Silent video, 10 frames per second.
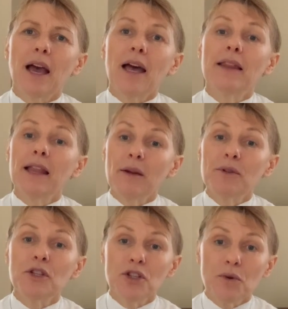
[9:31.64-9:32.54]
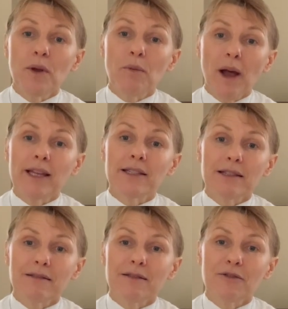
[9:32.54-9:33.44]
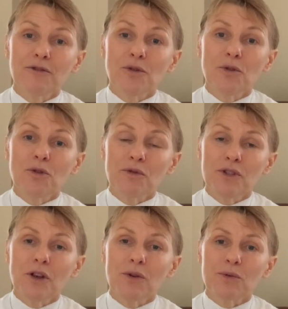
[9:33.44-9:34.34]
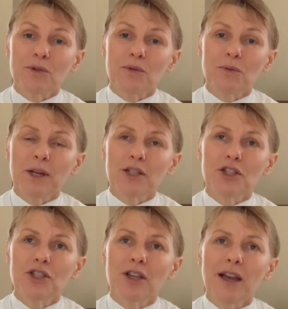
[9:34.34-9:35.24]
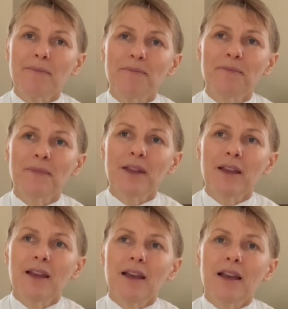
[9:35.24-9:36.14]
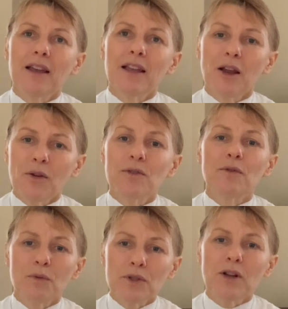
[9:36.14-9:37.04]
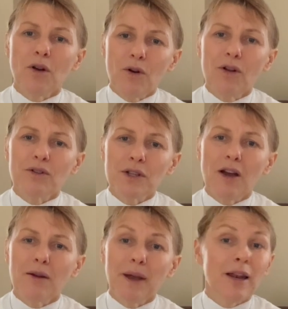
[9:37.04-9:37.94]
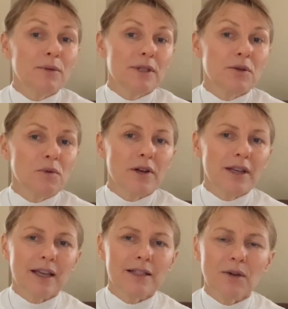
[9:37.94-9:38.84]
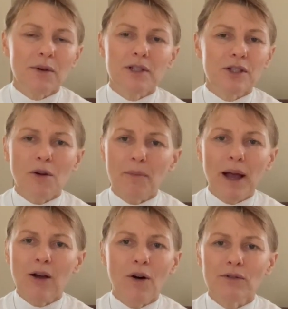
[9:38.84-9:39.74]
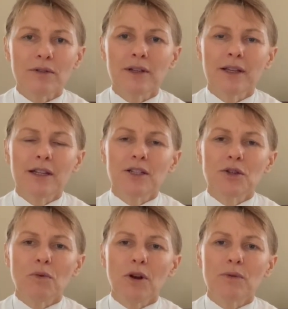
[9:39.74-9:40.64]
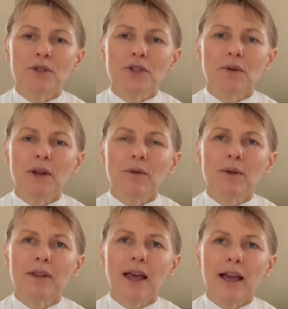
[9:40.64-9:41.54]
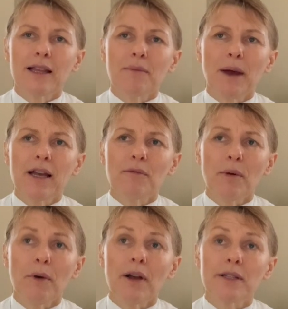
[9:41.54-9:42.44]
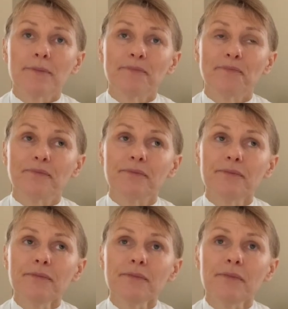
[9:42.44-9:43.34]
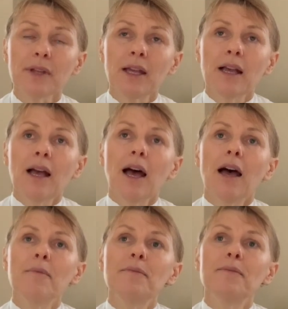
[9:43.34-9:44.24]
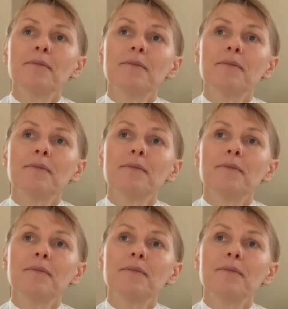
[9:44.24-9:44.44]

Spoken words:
then there was a 2-week wait for the results, which, you know, was a long, long time. And I was still working, so I just got back on to what I was doing with that in the back of my mind. And